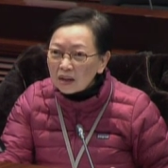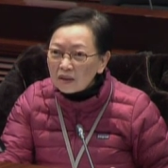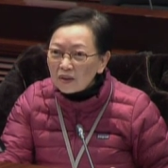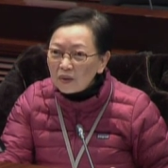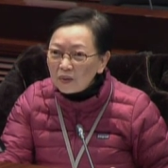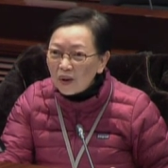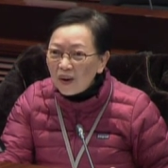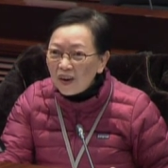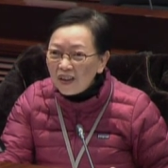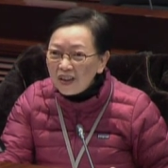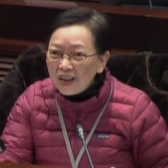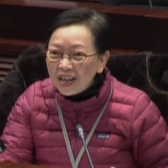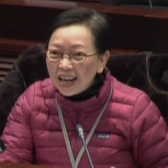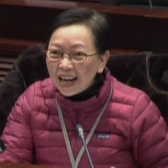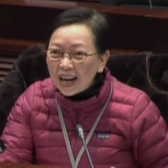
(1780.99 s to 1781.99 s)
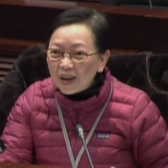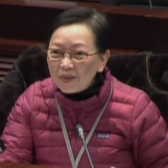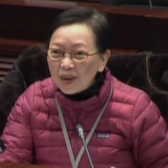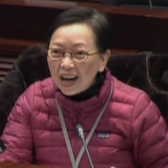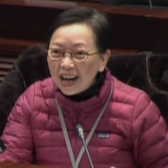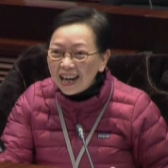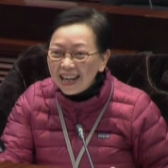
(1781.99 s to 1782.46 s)
And if that is the
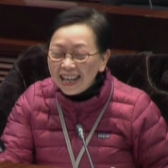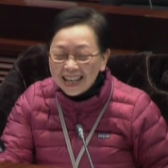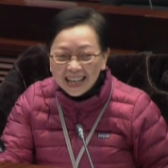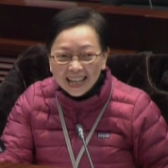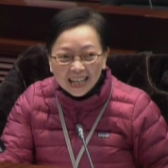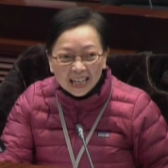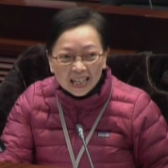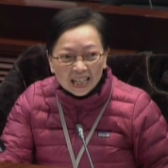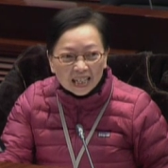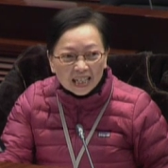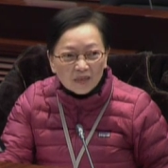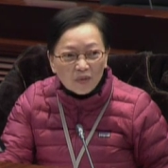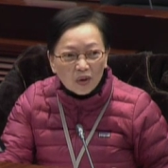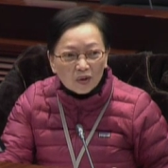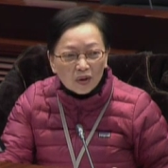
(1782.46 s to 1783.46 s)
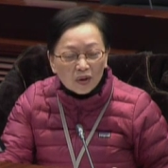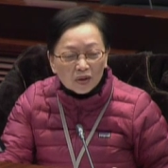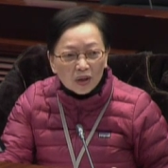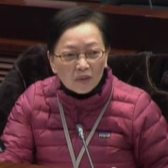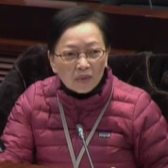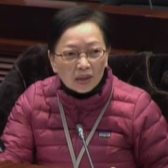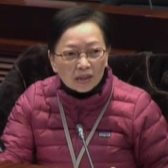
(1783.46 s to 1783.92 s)
case, then we don't even need this
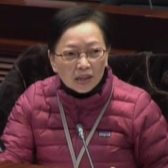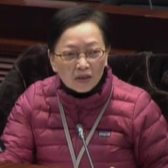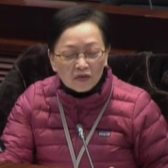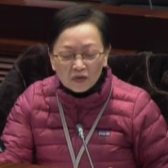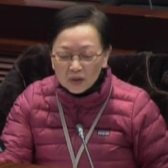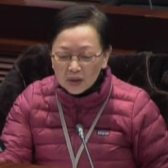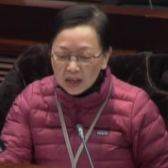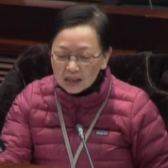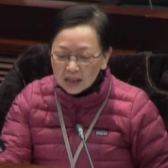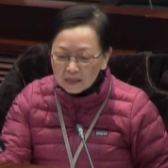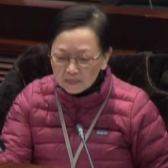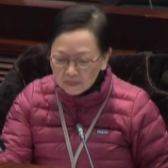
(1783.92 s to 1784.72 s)
subcommittee.